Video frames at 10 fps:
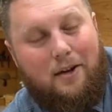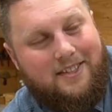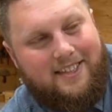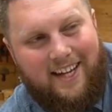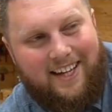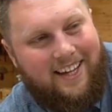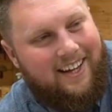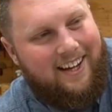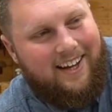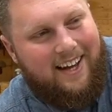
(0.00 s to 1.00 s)
I was like,
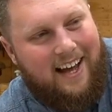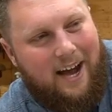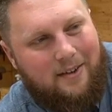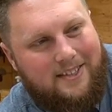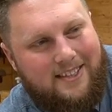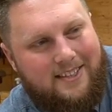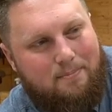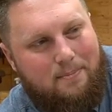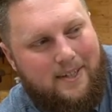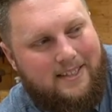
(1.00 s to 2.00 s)
how is this
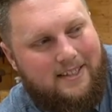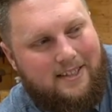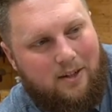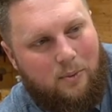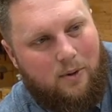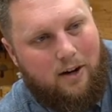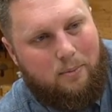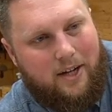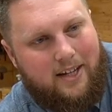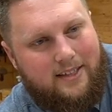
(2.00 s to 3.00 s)
business gonna work?
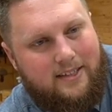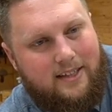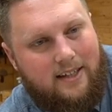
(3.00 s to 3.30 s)
Because